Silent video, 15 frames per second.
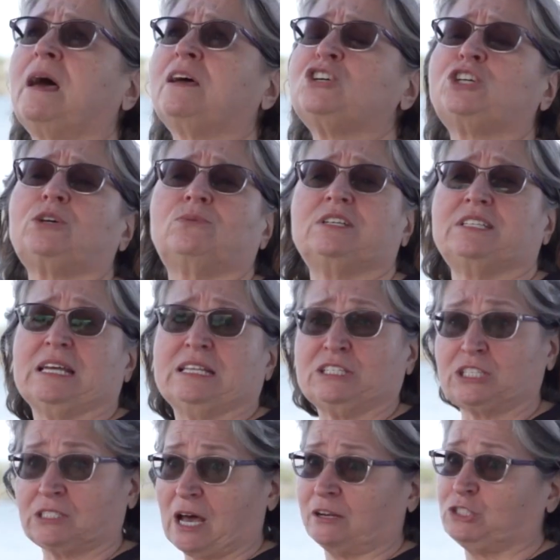She was in
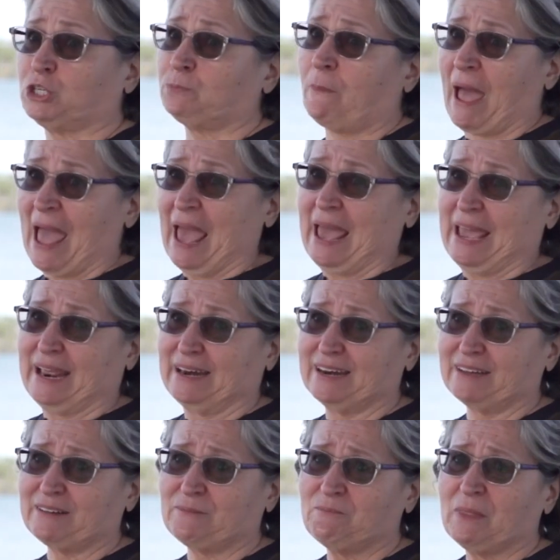such pain
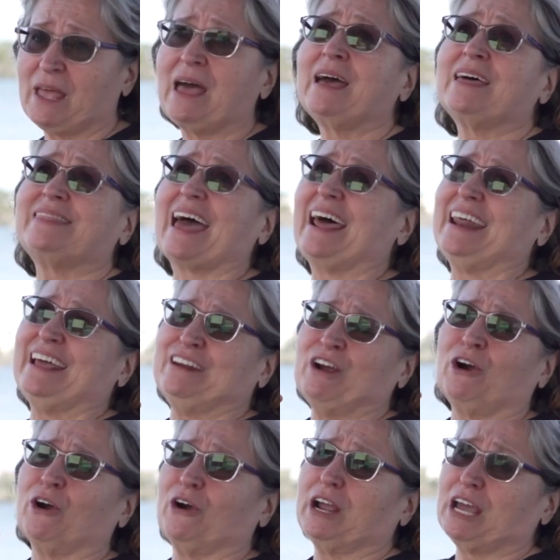that in
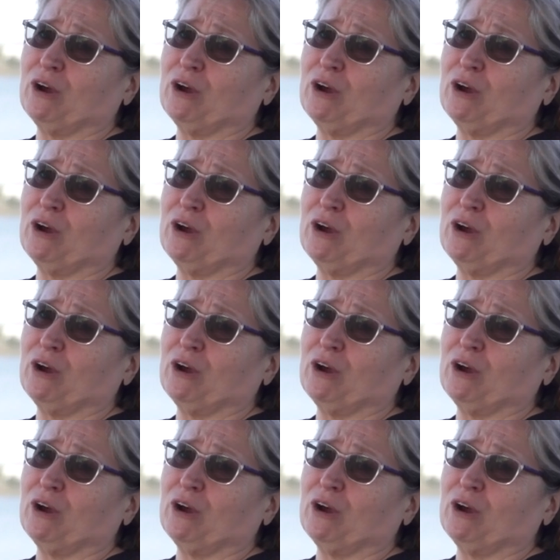her